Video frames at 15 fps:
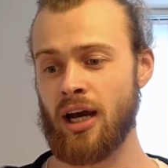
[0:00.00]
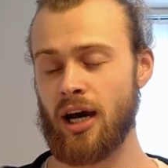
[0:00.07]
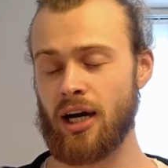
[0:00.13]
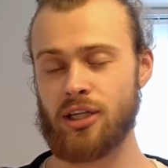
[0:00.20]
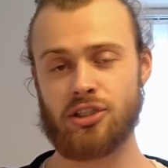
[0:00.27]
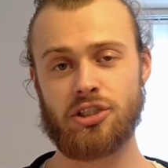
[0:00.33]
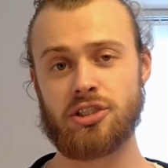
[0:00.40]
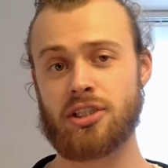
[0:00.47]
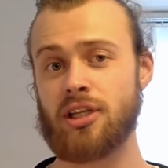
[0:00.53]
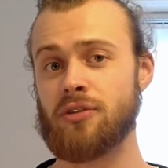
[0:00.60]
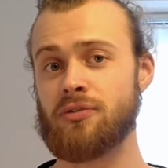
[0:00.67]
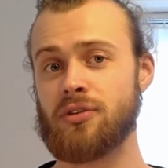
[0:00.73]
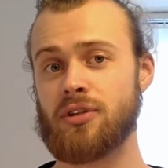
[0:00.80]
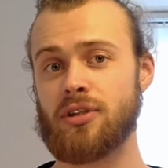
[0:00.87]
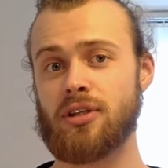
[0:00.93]
I just
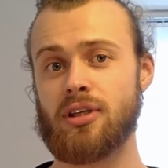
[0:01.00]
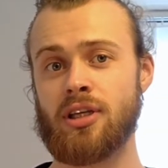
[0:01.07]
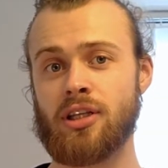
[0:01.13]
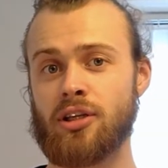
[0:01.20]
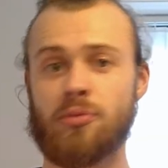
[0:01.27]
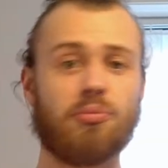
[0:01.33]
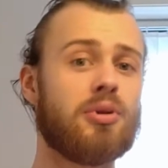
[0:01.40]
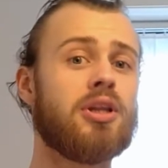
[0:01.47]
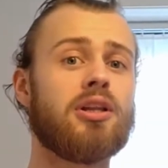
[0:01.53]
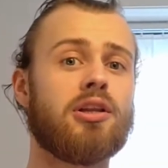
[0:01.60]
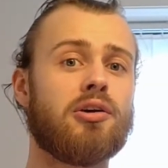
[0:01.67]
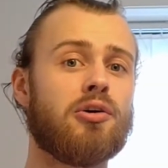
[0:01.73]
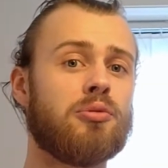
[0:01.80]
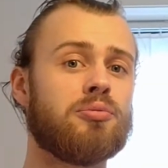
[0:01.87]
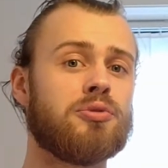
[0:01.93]
left it completely
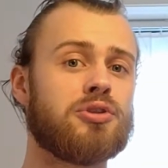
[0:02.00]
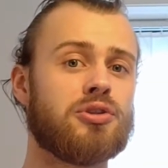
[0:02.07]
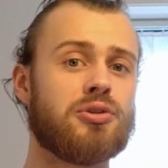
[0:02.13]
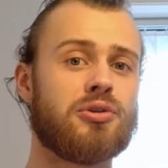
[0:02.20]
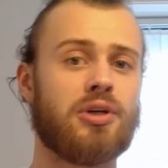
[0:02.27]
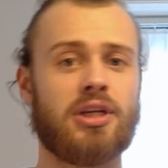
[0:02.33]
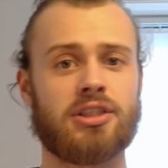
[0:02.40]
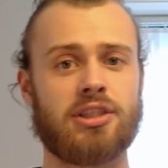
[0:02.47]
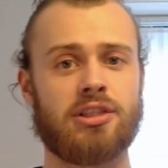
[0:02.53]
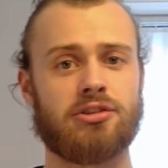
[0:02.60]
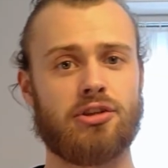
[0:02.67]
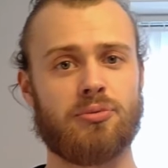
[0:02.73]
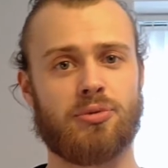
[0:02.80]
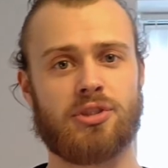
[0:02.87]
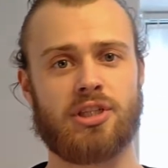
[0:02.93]
open to his
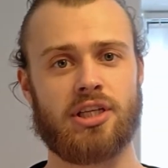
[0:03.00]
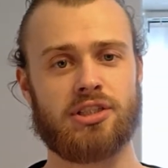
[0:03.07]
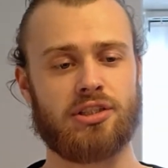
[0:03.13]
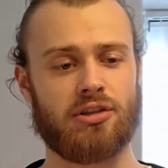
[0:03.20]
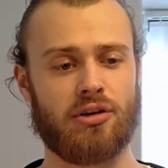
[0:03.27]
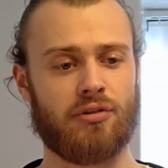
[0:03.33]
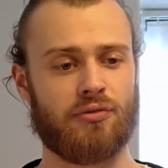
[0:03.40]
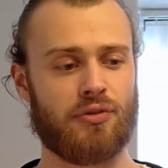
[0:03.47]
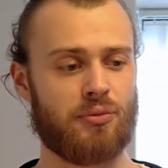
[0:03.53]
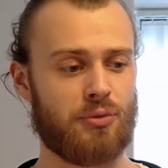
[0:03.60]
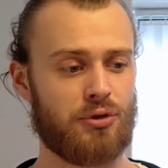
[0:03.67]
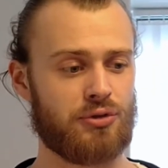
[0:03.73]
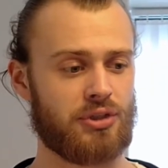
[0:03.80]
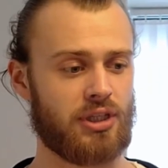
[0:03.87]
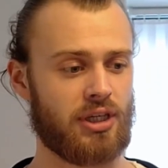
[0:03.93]
interpretation of the
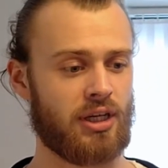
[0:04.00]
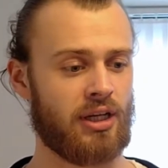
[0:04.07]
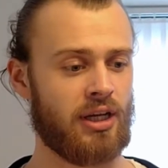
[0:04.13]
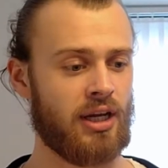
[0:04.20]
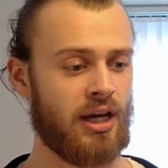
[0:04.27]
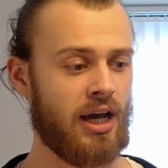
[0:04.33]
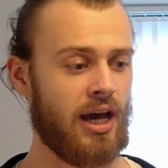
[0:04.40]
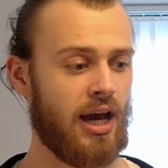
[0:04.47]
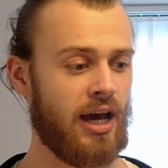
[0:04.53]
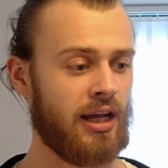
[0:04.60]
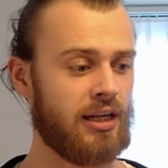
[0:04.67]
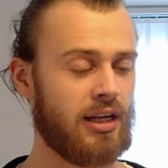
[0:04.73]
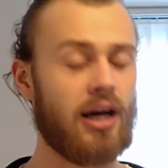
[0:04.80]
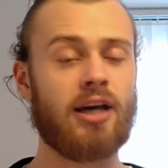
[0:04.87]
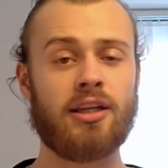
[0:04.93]
music.
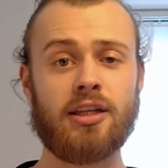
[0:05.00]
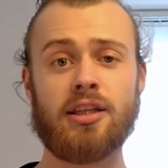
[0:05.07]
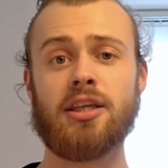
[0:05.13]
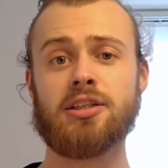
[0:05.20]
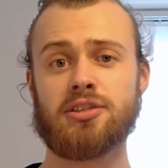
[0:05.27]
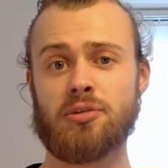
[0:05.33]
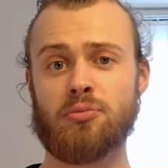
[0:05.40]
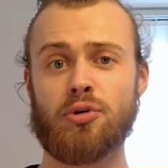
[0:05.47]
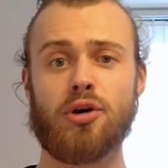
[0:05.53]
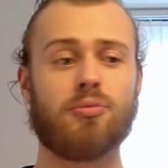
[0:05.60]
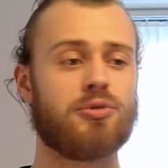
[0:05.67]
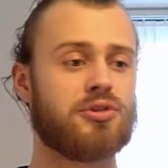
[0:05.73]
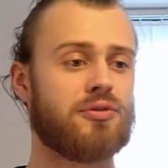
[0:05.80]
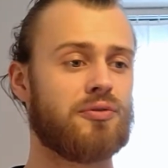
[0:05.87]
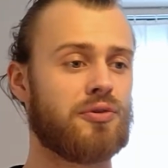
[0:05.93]
And I did this on
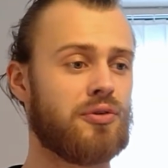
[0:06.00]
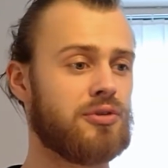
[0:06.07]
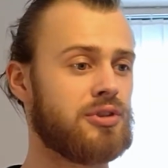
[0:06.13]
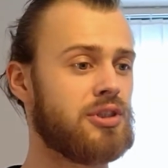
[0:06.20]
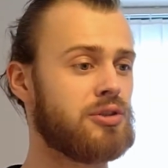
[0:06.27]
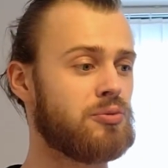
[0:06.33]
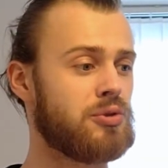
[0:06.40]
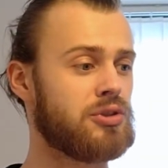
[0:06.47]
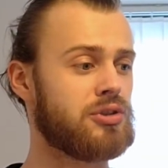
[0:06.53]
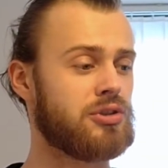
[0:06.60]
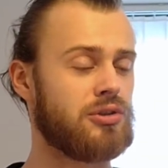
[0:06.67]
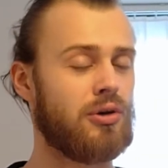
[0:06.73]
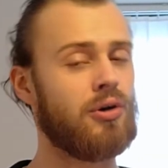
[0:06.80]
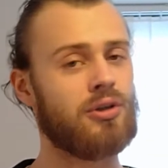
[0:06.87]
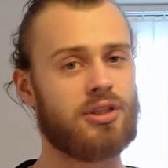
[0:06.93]
purpose, of course. This was
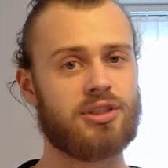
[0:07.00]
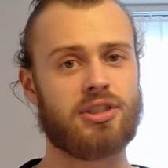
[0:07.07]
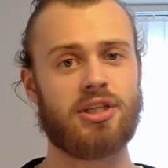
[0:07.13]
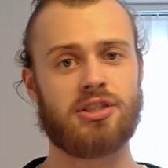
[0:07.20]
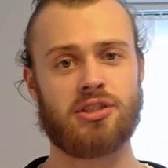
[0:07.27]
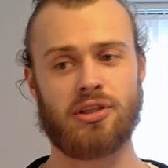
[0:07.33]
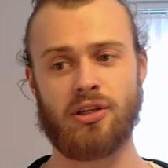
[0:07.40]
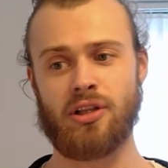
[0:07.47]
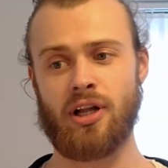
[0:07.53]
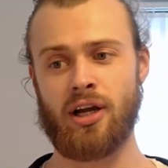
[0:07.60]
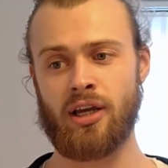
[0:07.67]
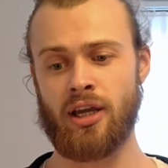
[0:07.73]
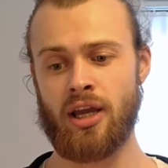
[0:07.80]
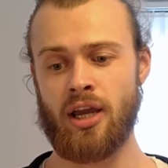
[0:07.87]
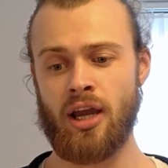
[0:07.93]
all intentional.
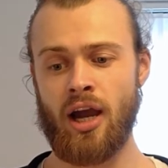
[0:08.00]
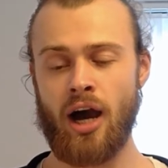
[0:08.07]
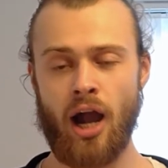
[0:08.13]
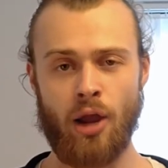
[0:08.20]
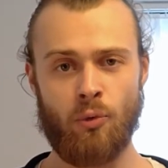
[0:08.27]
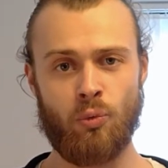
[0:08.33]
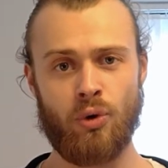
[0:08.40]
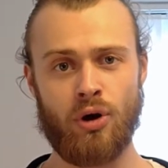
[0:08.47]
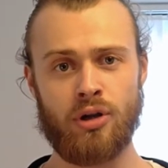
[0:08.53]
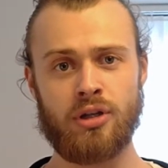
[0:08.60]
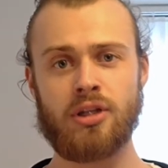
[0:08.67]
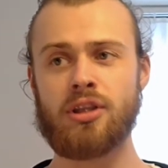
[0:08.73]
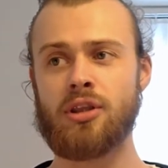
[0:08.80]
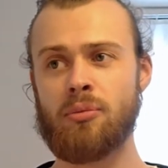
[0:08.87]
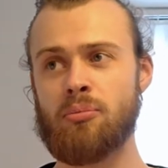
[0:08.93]
I
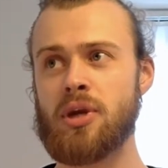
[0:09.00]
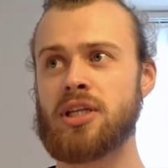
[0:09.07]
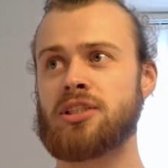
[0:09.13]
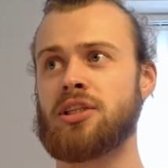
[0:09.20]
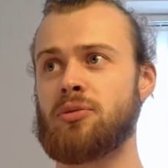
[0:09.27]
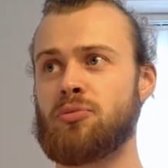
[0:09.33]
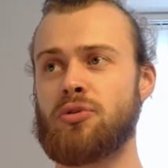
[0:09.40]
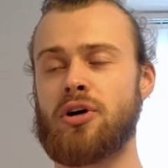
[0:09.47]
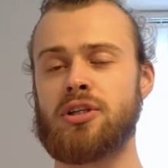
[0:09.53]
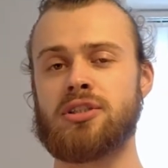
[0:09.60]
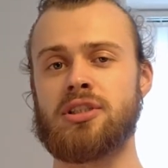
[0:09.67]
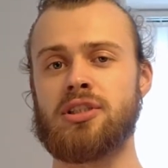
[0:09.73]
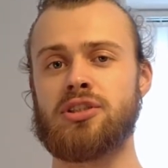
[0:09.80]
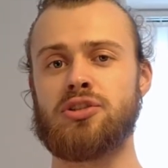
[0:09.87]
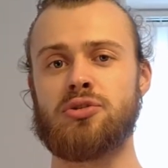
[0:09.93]
wanted the mixing
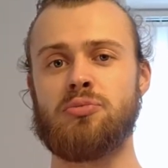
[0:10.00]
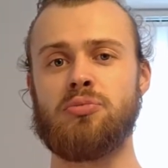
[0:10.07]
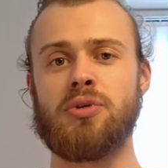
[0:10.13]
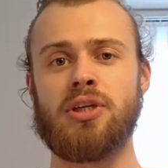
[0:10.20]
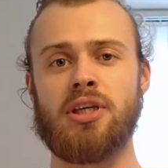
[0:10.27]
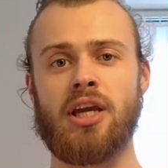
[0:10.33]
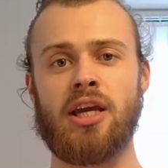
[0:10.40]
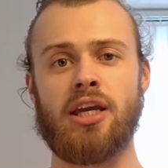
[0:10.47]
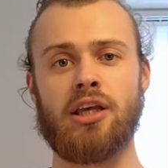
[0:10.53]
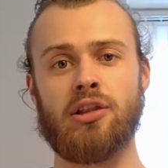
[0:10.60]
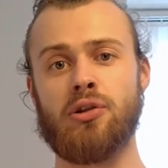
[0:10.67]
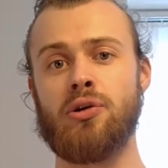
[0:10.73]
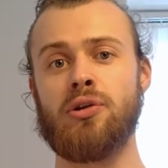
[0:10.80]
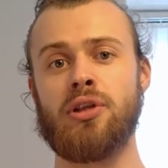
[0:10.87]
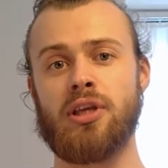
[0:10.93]
process to be a
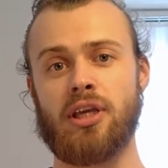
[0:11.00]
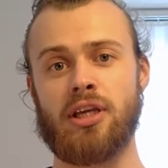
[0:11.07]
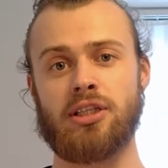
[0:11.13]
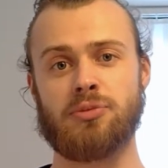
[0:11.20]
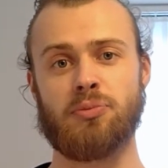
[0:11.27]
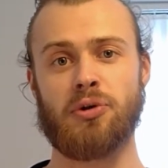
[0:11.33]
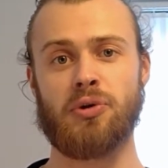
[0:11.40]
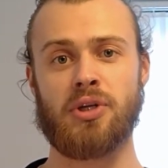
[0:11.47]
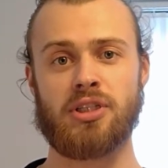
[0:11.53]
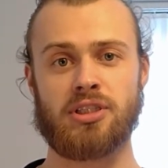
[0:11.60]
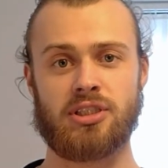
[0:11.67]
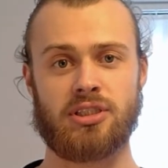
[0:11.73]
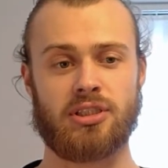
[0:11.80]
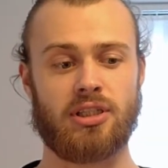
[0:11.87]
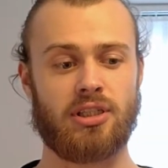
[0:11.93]
learning
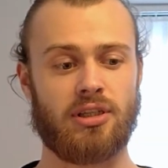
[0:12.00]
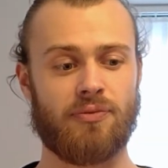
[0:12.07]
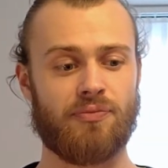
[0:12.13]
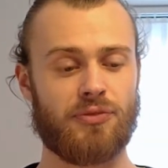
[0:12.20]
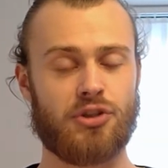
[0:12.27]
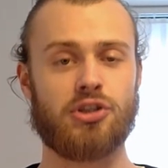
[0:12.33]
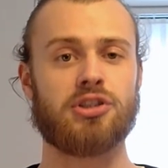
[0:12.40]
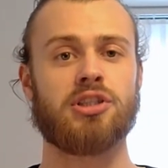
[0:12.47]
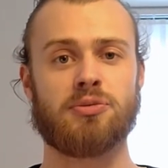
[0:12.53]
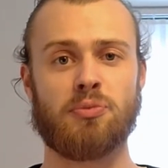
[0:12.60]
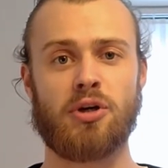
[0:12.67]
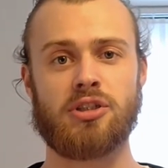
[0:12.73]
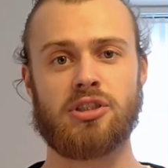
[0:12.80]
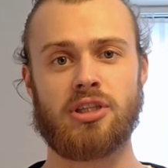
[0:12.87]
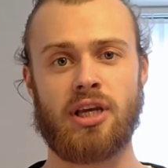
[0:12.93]
experience just as
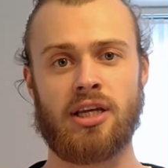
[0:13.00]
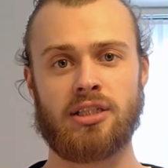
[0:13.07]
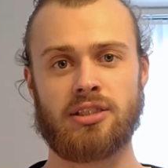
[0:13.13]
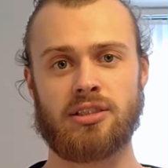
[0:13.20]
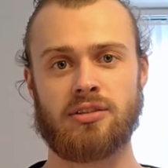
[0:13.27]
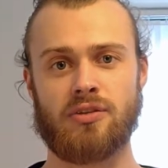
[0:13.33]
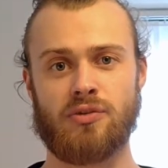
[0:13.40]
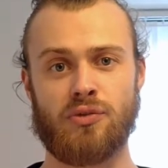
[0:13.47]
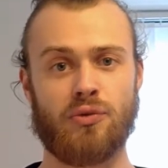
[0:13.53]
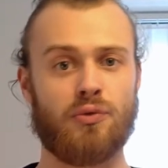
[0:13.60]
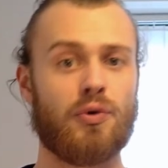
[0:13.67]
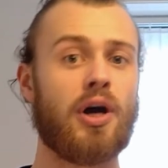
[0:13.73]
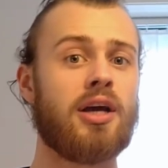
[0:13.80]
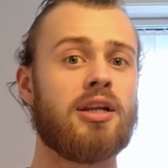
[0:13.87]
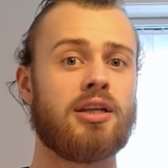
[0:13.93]
much as the
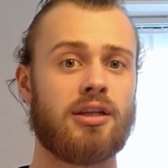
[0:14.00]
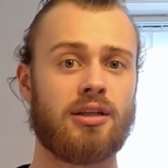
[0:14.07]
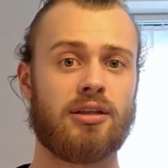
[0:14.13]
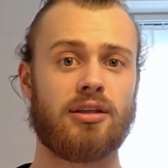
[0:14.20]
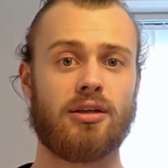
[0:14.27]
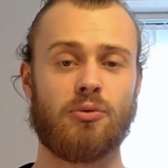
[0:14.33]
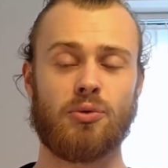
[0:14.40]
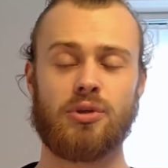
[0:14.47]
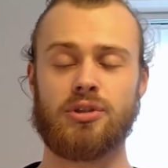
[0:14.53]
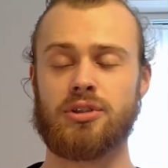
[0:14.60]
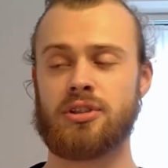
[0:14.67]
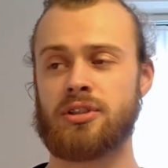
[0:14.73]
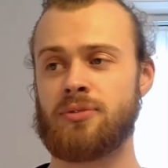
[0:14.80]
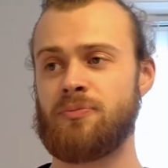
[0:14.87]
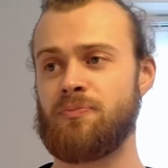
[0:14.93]
writing
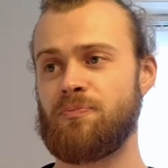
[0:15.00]
was.